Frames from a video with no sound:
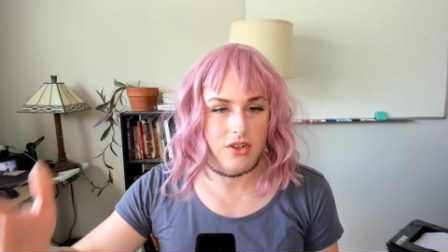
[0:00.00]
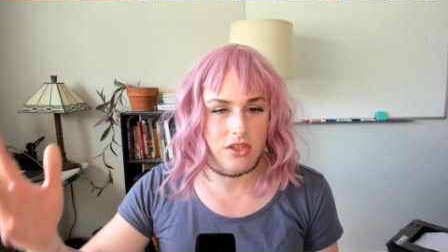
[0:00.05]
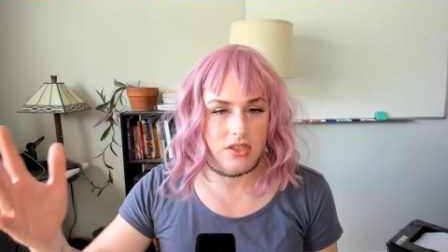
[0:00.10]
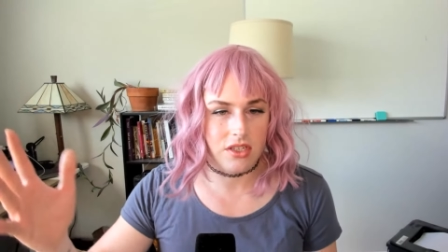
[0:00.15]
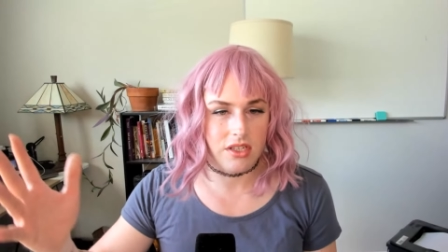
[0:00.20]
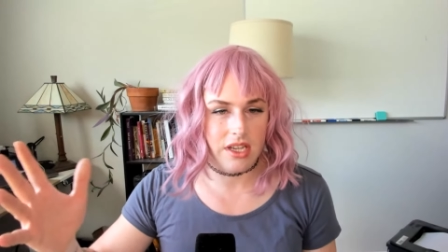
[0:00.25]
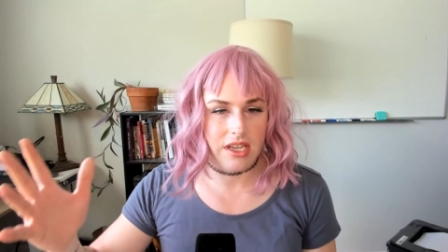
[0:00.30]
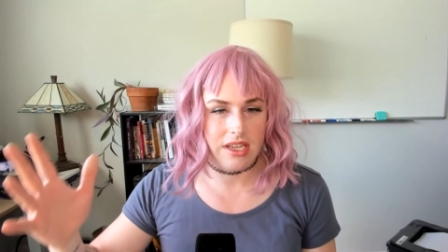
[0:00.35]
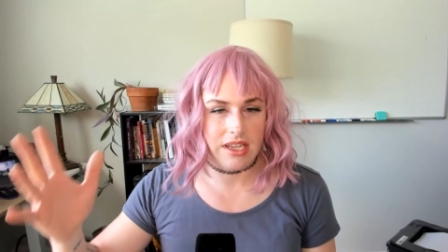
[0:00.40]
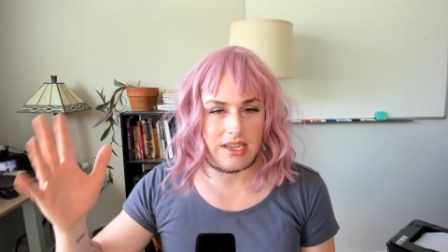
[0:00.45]

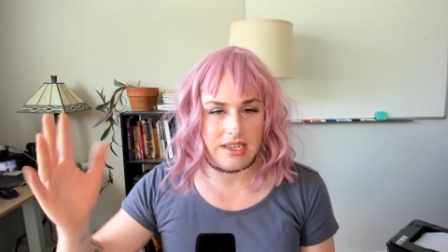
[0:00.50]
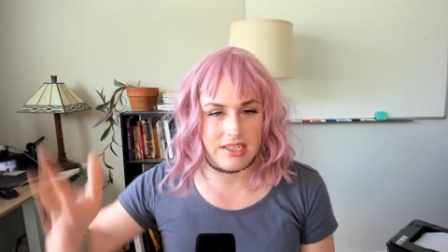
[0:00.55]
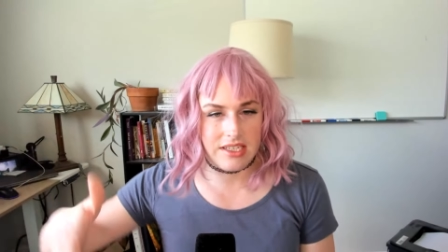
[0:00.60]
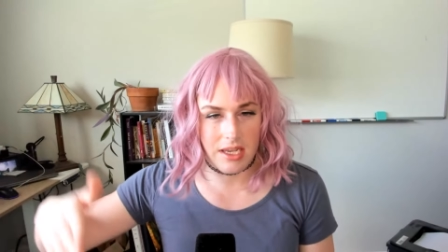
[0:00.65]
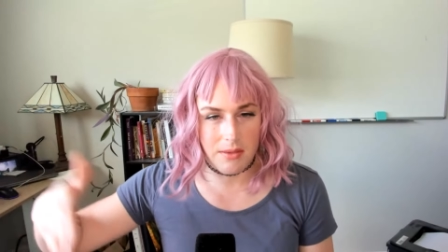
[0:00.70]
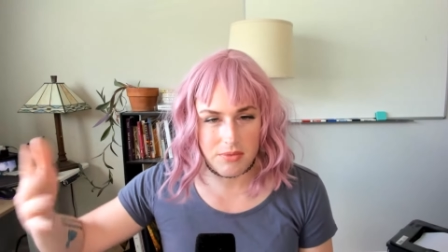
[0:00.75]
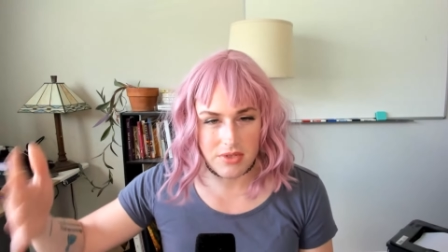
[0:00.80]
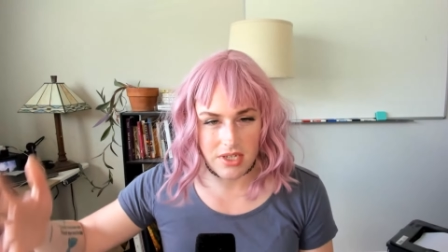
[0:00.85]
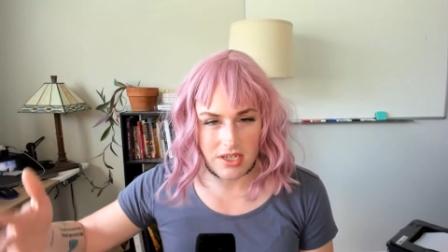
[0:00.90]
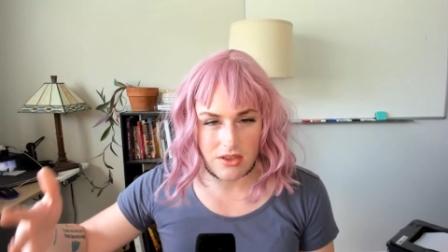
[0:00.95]
Just
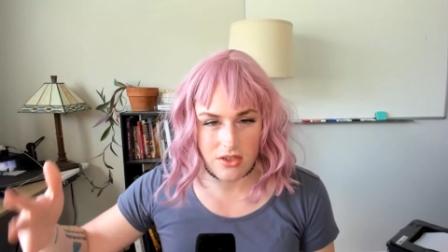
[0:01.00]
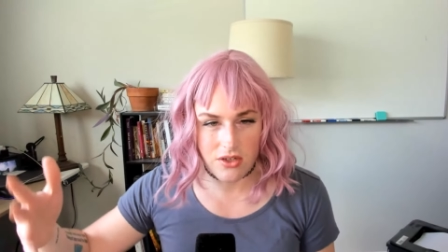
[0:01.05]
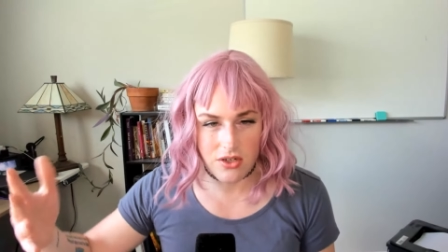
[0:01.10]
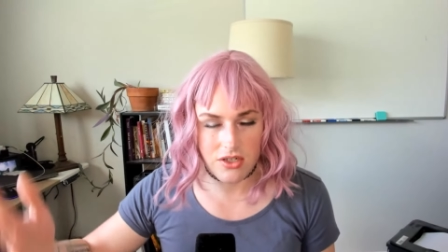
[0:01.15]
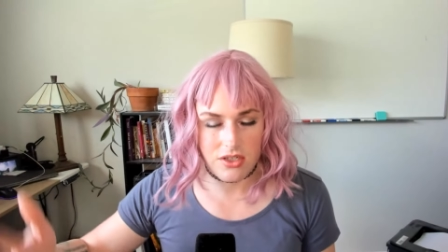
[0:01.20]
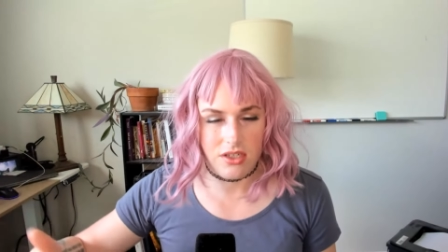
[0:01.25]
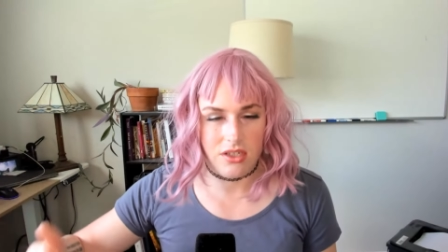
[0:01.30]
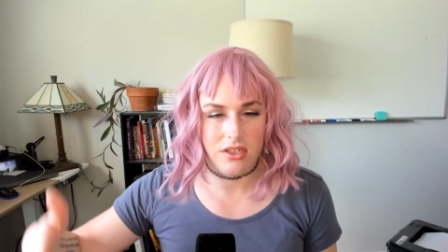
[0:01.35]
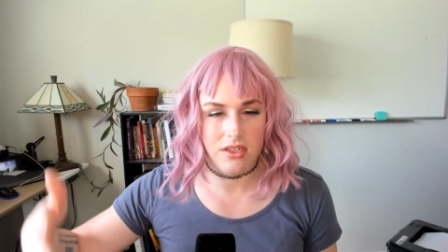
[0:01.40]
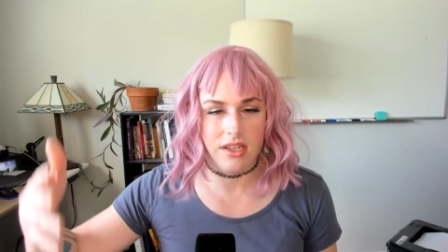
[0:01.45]
accept it,
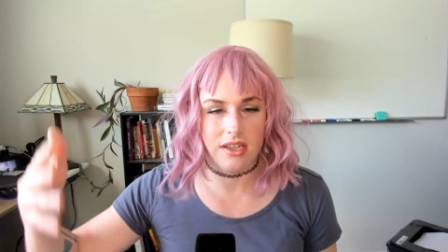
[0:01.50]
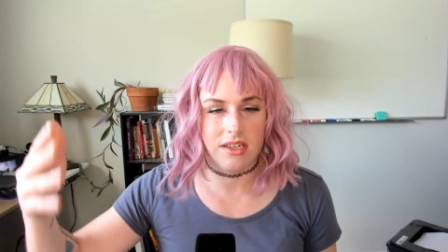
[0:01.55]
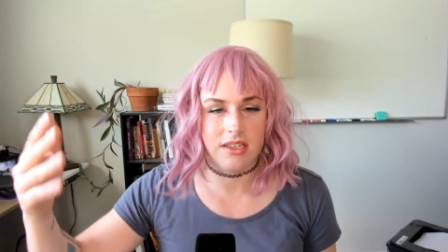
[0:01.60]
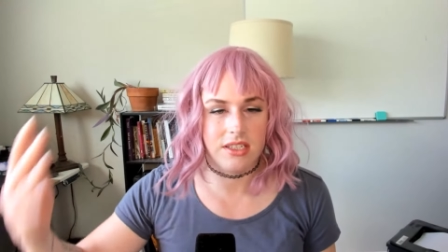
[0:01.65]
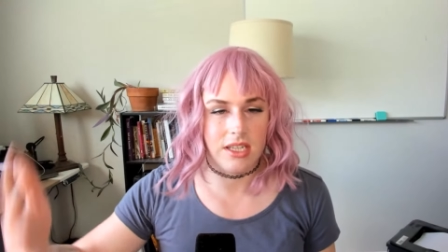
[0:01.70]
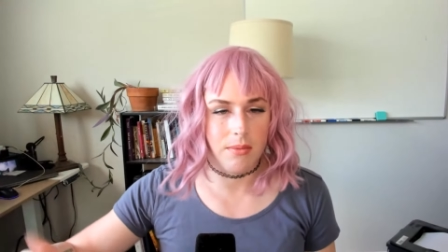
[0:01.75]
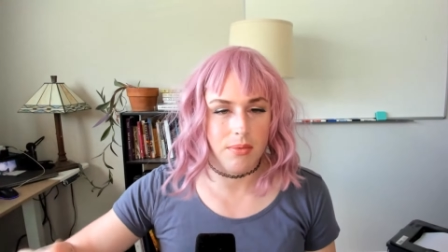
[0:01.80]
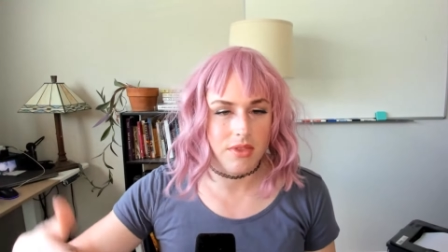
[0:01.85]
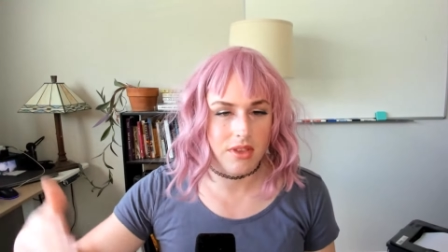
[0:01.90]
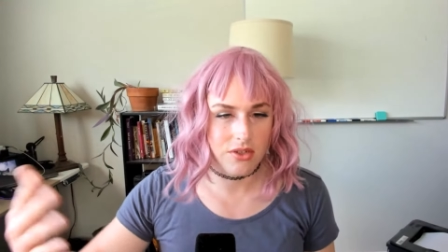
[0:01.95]
learn to
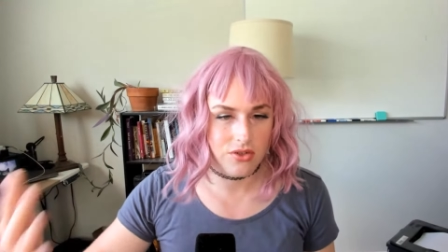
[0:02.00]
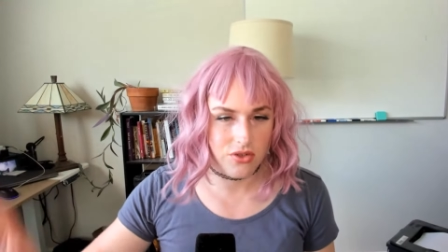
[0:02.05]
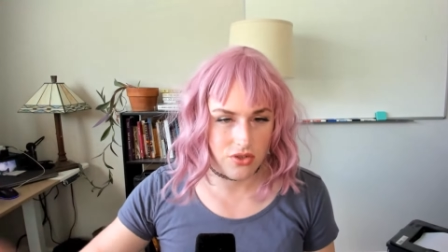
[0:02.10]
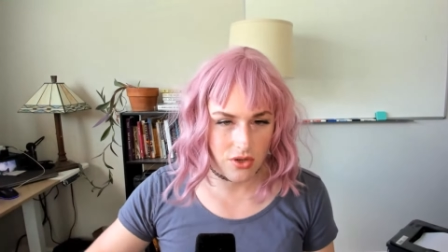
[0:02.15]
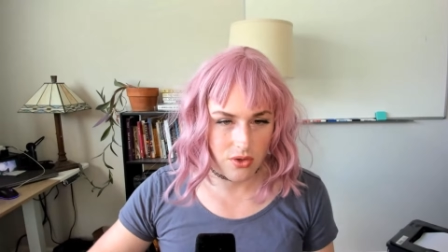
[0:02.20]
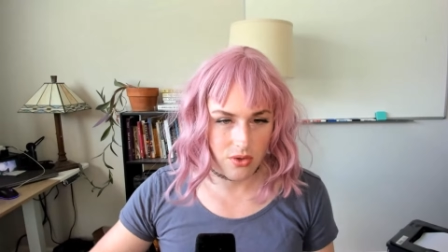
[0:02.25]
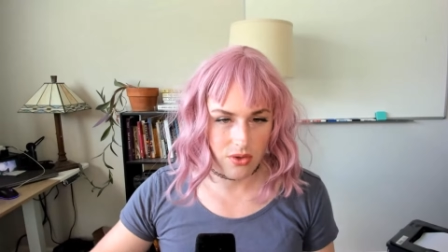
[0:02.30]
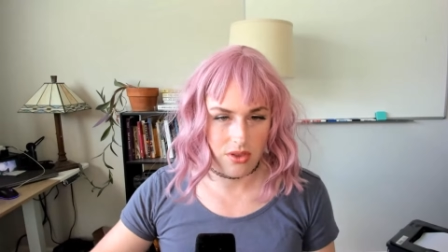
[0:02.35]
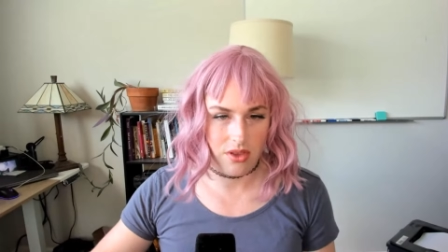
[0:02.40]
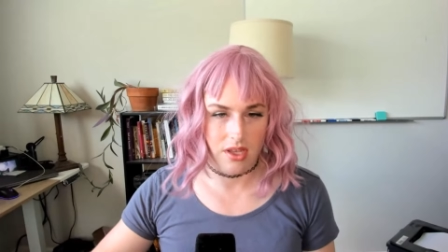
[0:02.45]
accept the
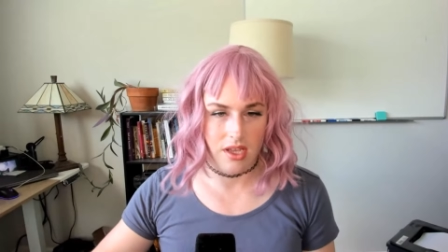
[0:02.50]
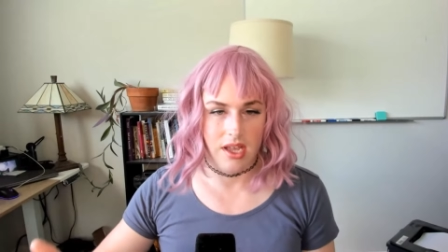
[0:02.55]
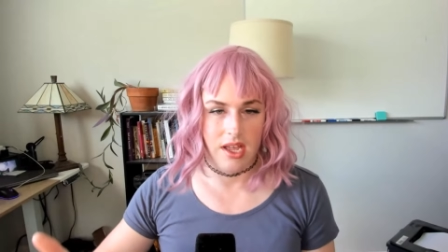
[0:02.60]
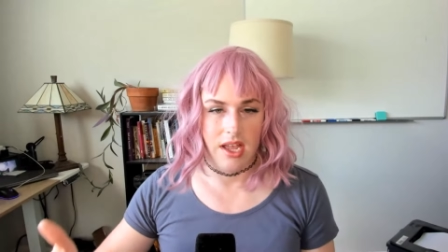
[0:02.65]
truth.